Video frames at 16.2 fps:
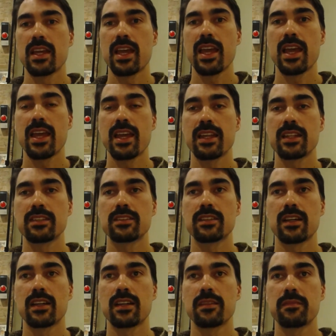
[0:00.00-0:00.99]
And
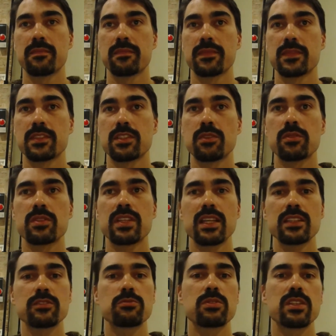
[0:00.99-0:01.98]
so
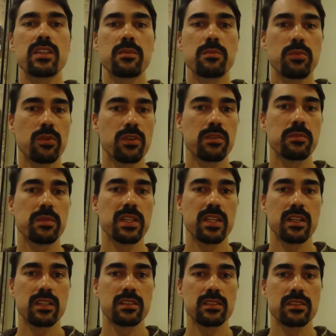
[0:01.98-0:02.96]
that's really important
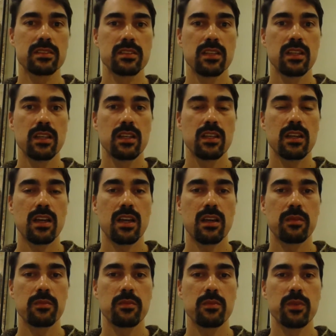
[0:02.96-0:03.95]
because
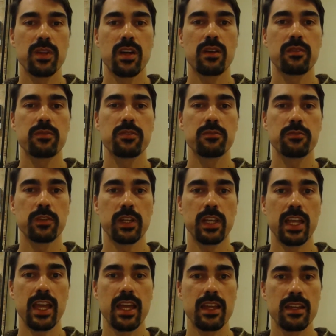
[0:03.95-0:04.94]
we often
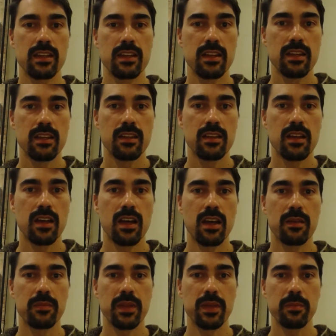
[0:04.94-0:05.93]
forget
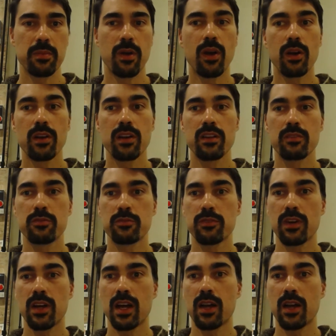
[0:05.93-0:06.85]
that part of